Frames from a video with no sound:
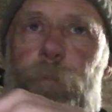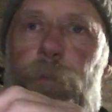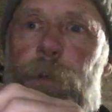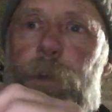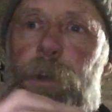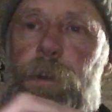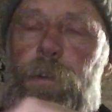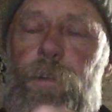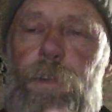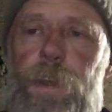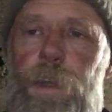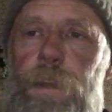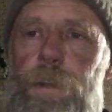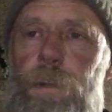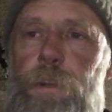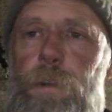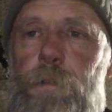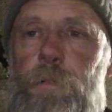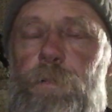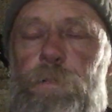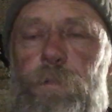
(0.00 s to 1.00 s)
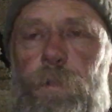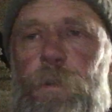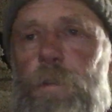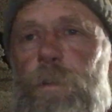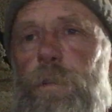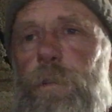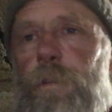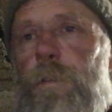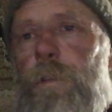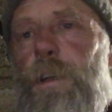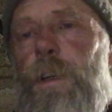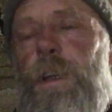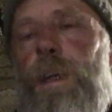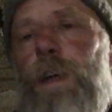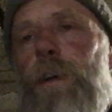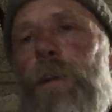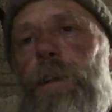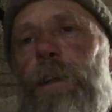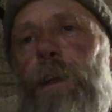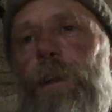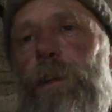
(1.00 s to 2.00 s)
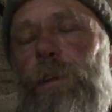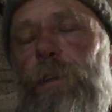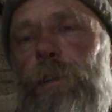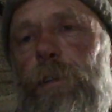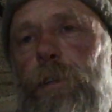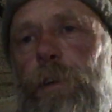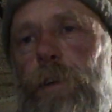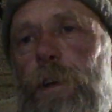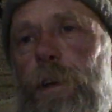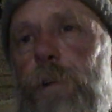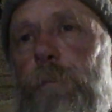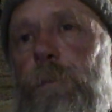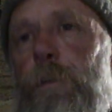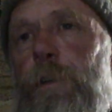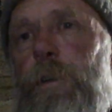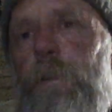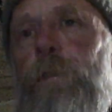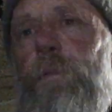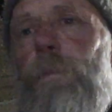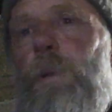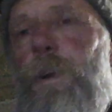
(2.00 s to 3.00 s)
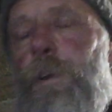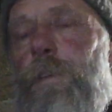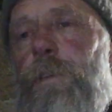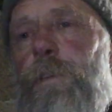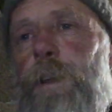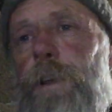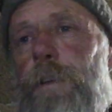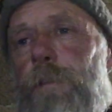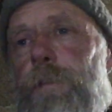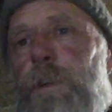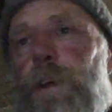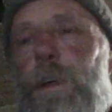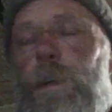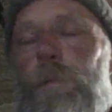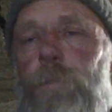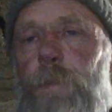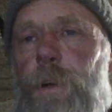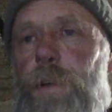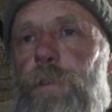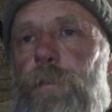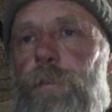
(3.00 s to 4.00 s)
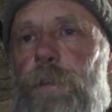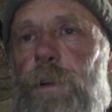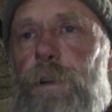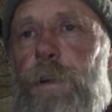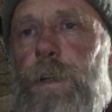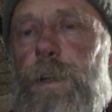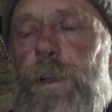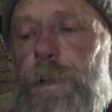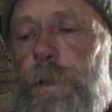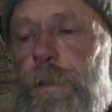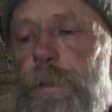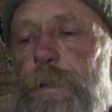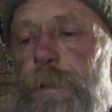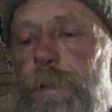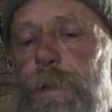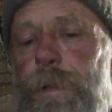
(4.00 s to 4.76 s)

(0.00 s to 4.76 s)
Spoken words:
continue through and out the other side, because one's left hand, one's right hand.